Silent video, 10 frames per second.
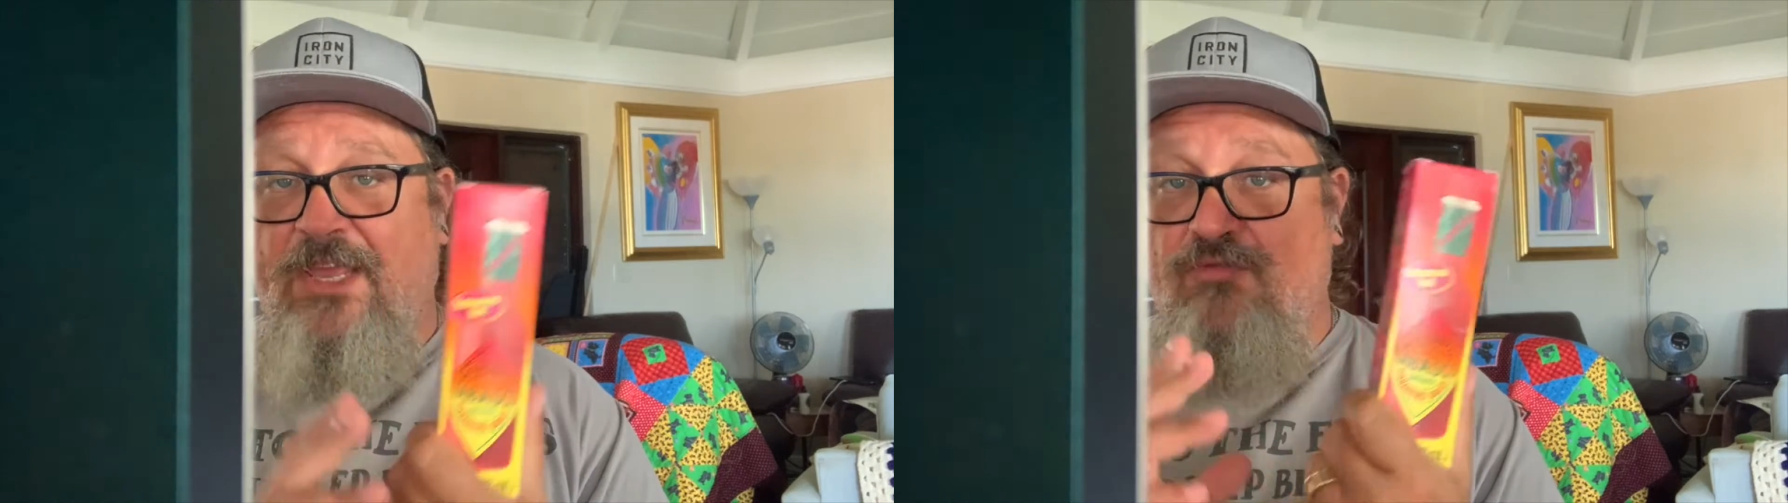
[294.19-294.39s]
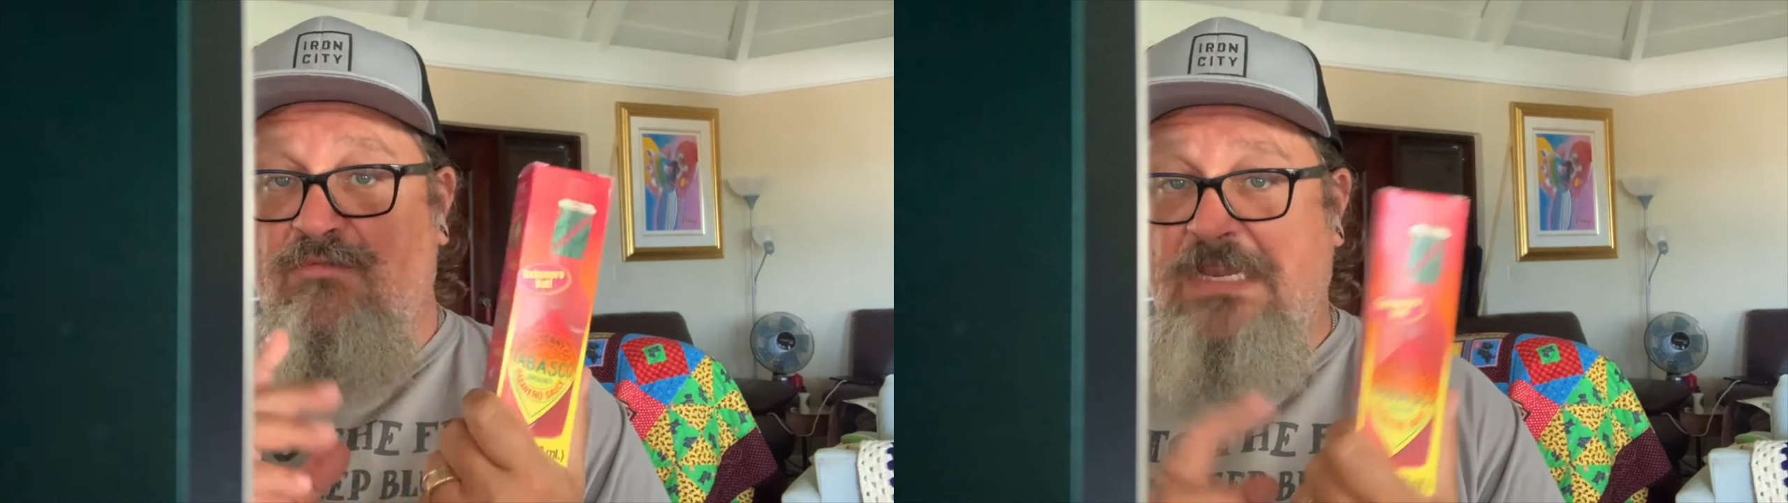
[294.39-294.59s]

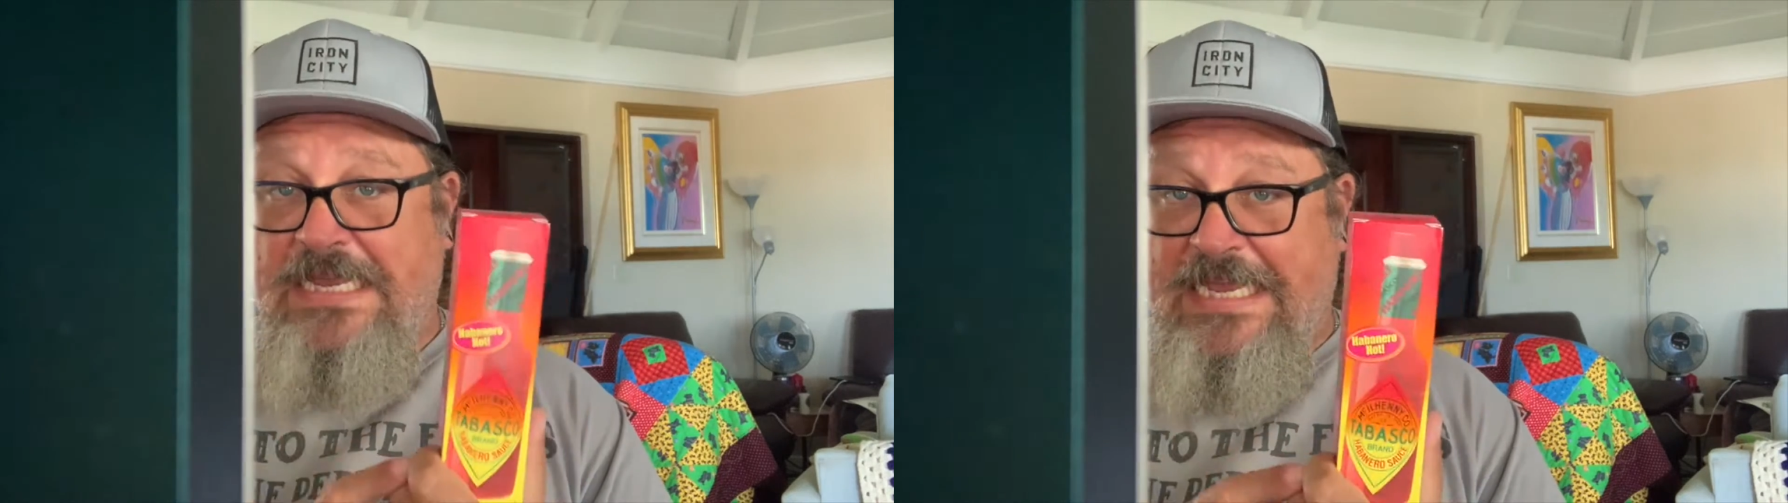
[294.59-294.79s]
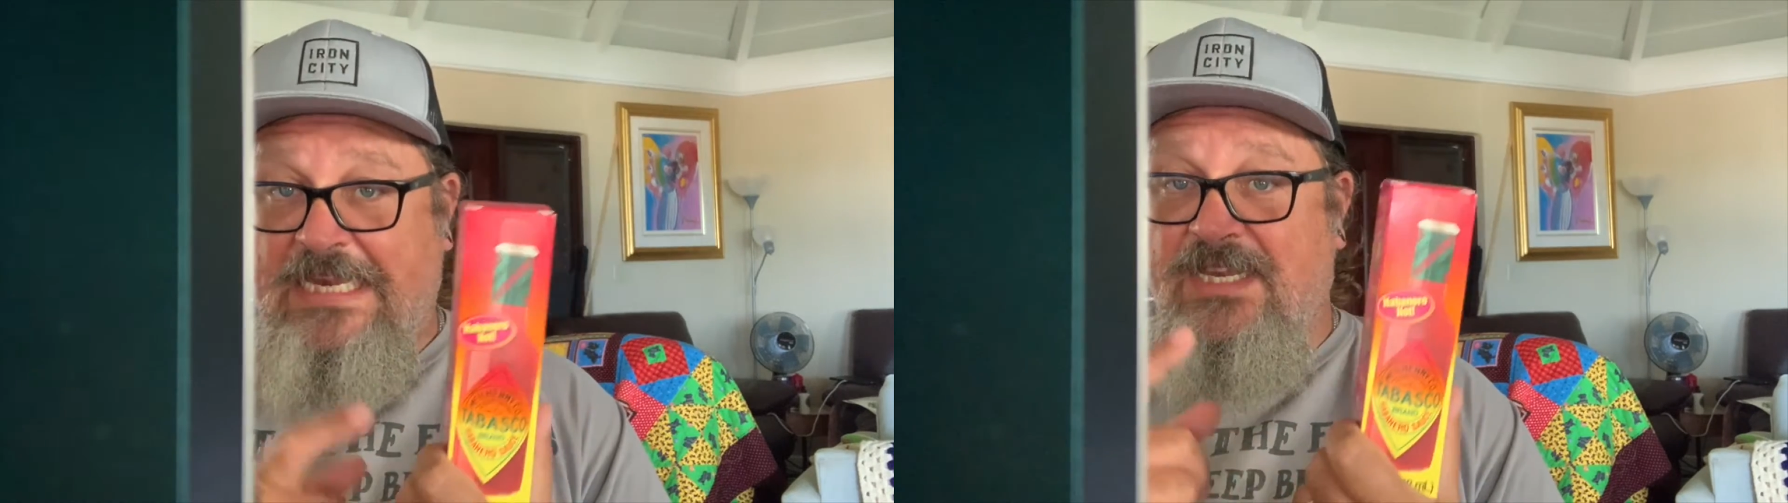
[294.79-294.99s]
you
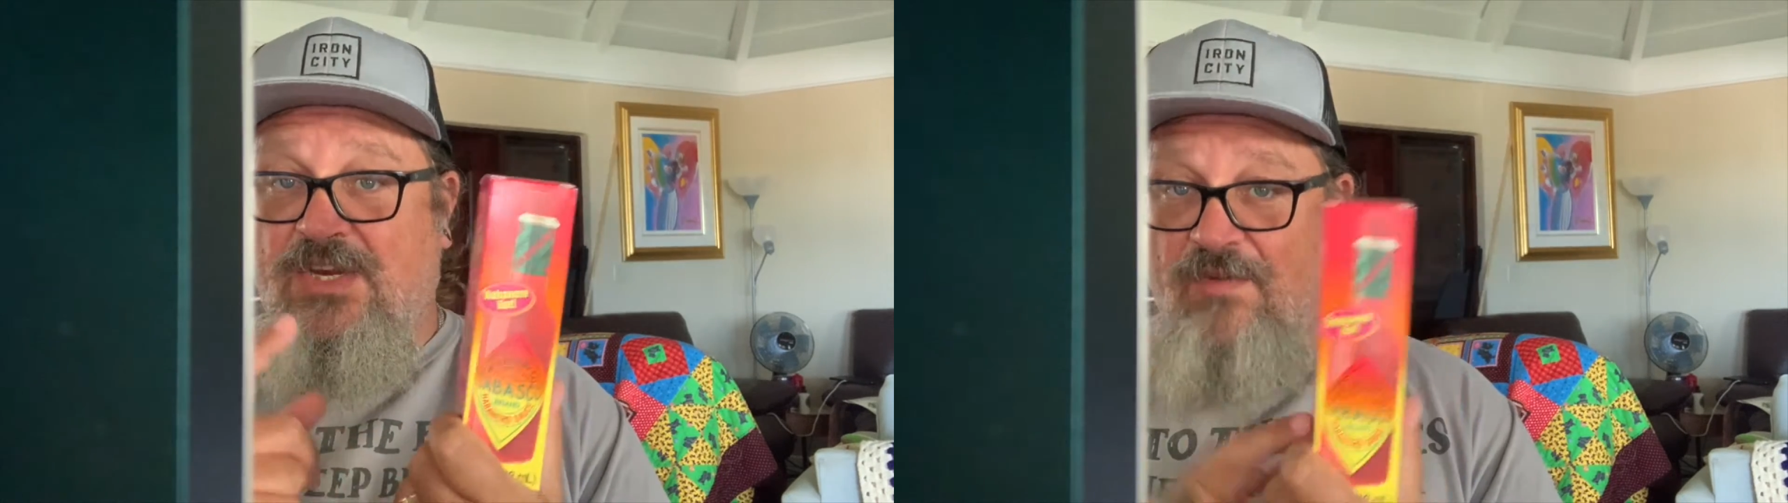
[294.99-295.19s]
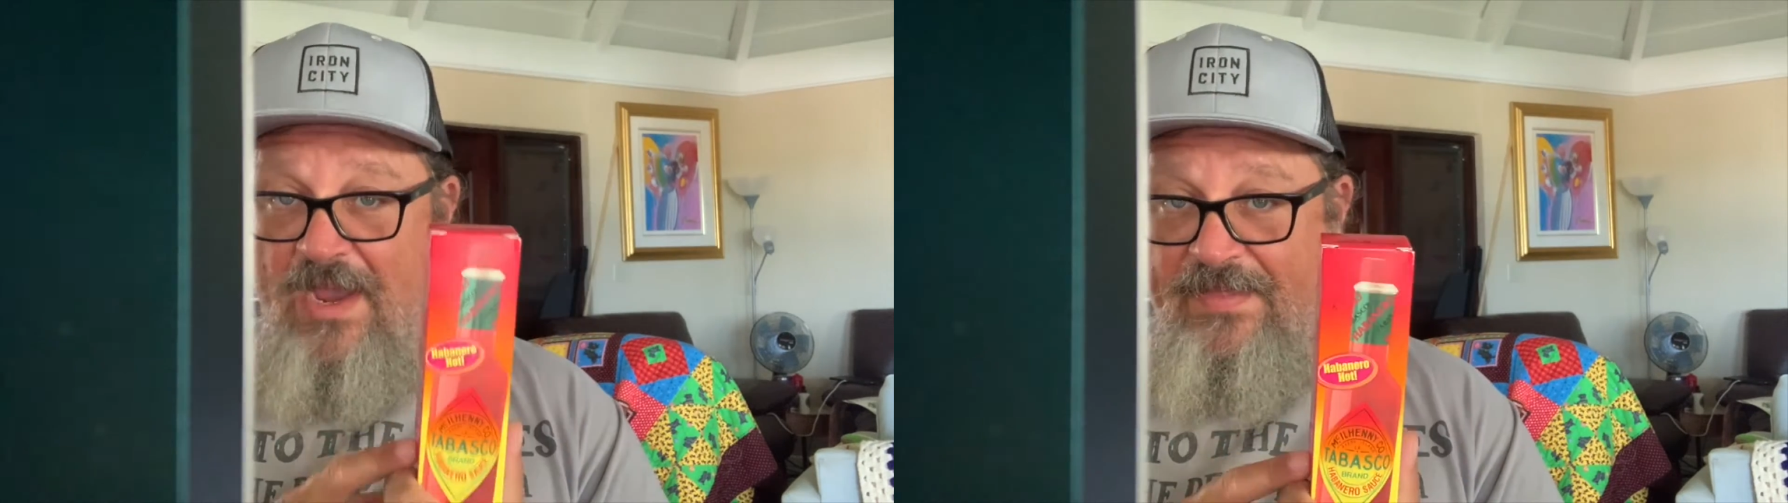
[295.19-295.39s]
need to
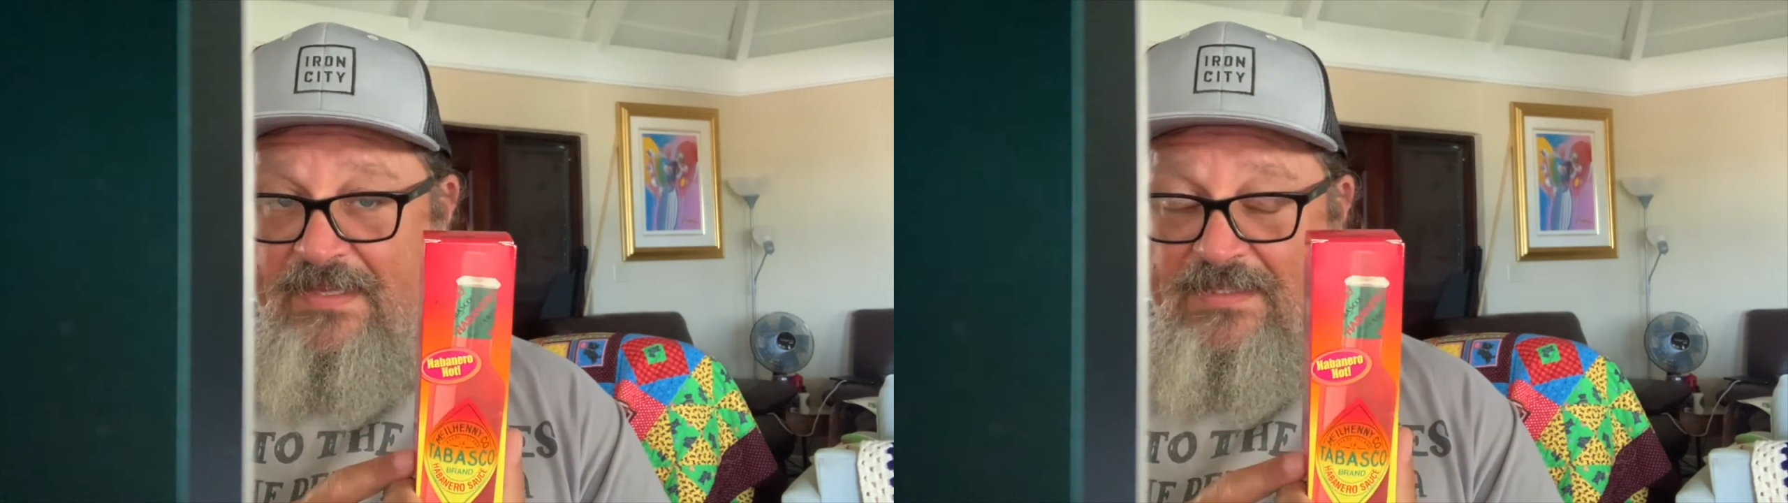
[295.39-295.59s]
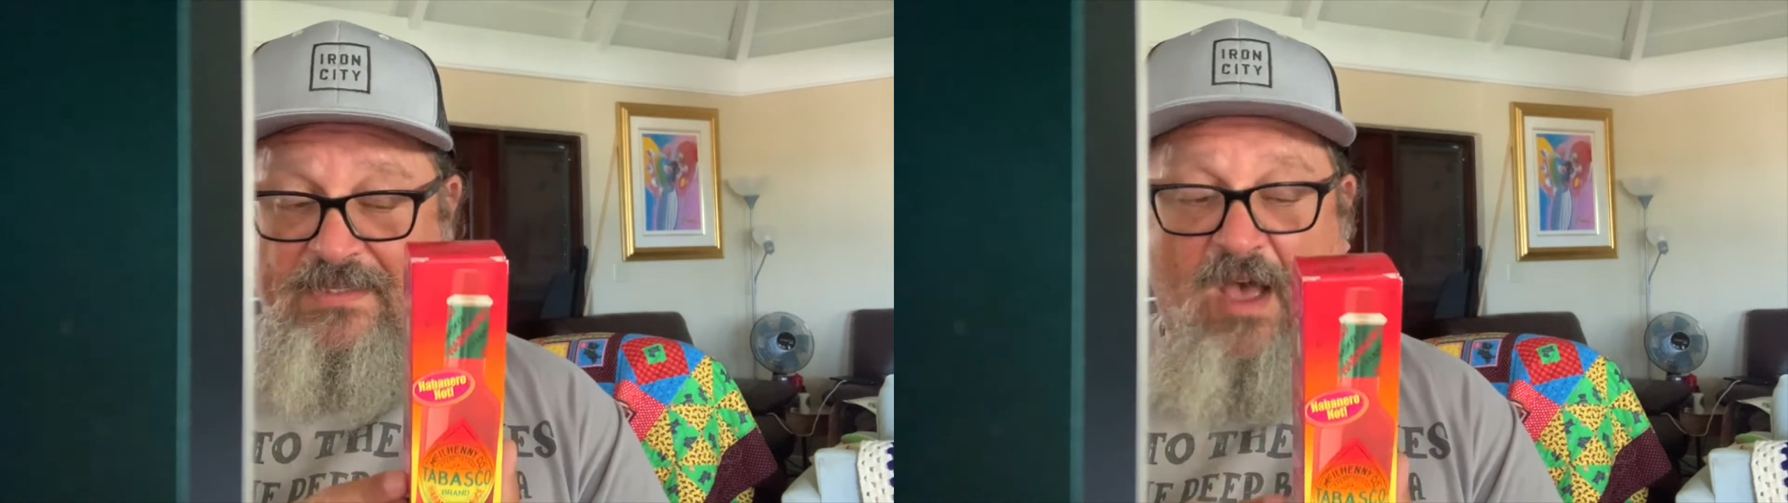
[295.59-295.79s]
try this
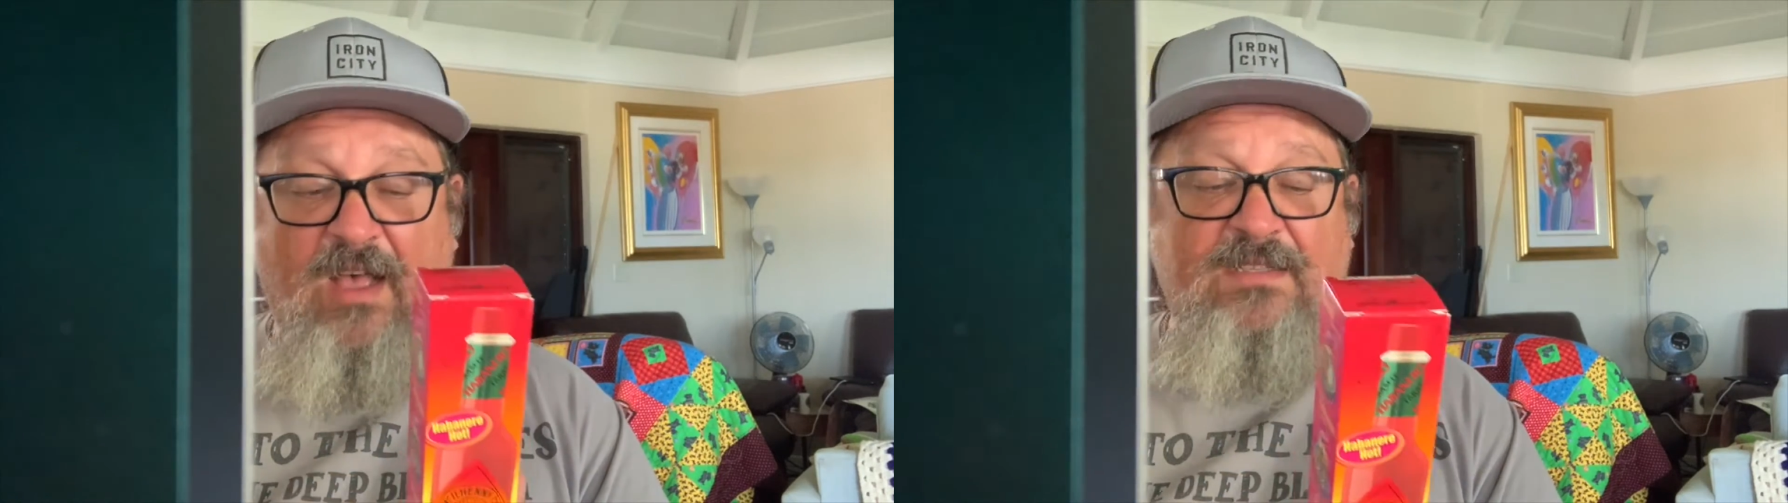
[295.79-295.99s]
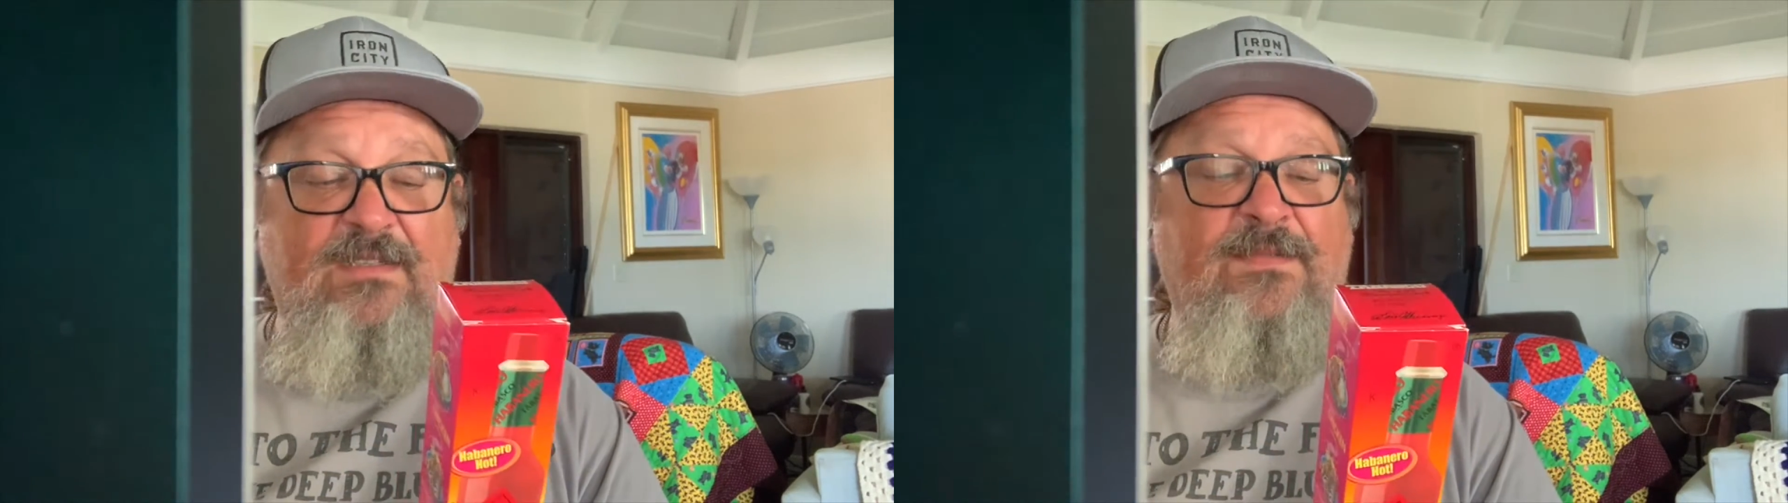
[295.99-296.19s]

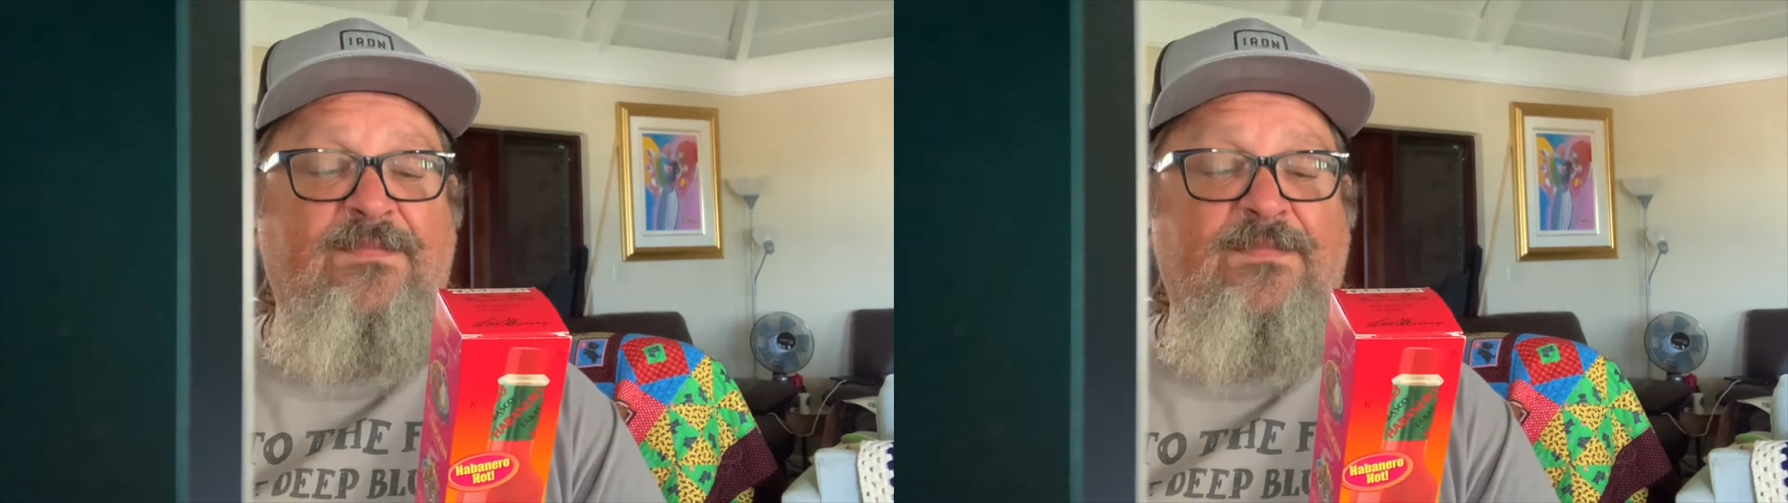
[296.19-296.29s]
sauce.